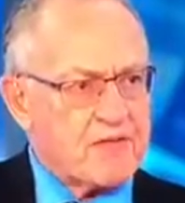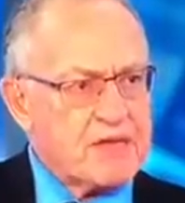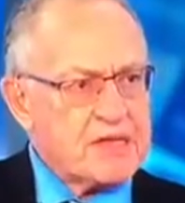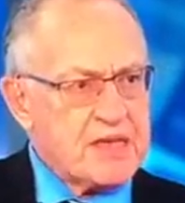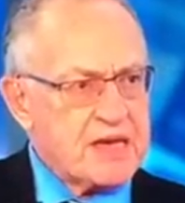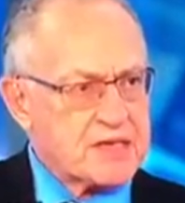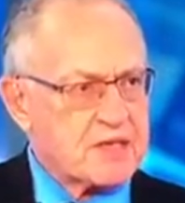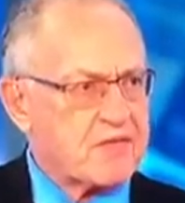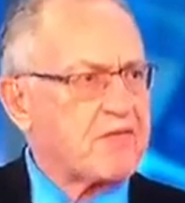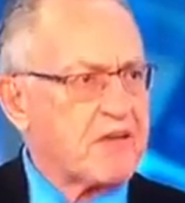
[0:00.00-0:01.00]
If he
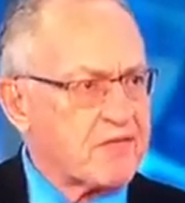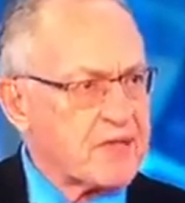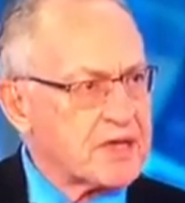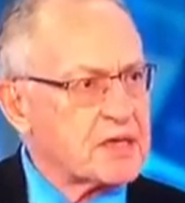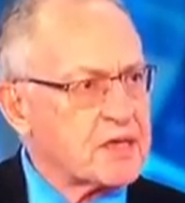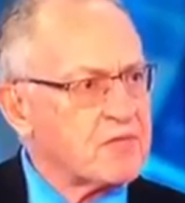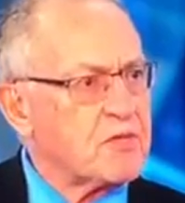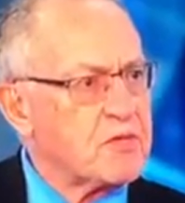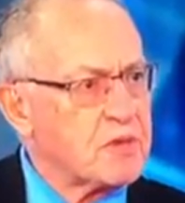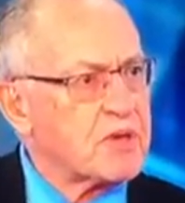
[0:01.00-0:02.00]
takes the Fifth, they can give
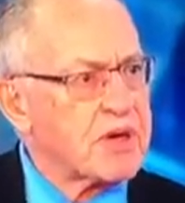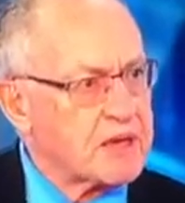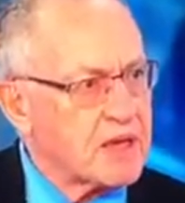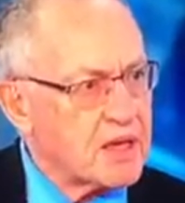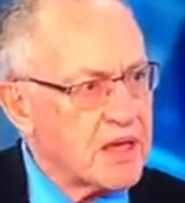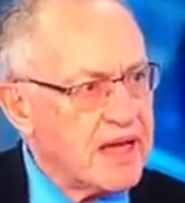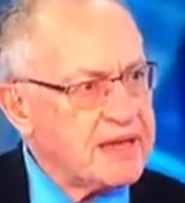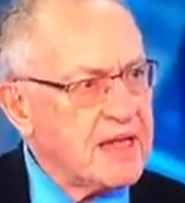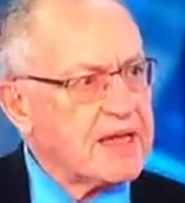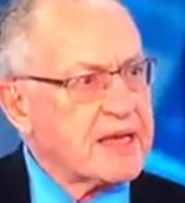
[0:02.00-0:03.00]
him immunity,
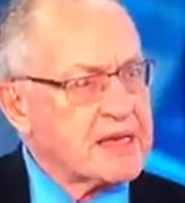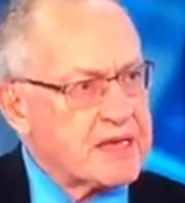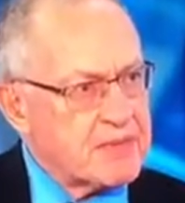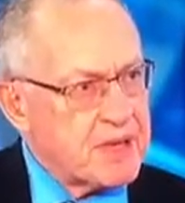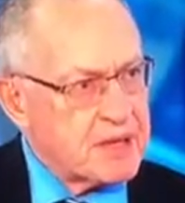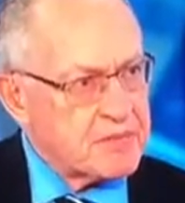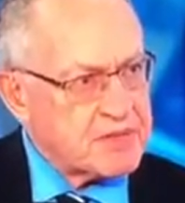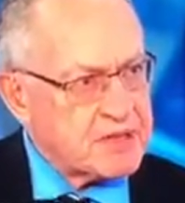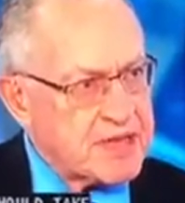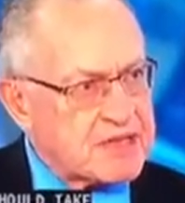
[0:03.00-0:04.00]
and then they can compel
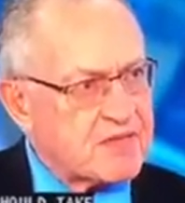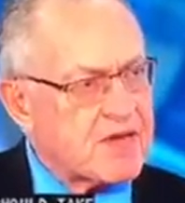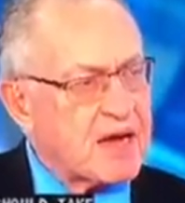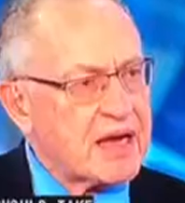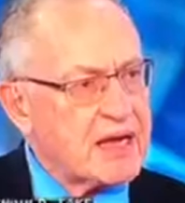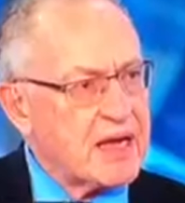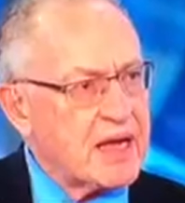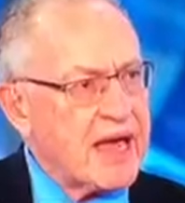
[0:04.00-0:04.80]
him to testify,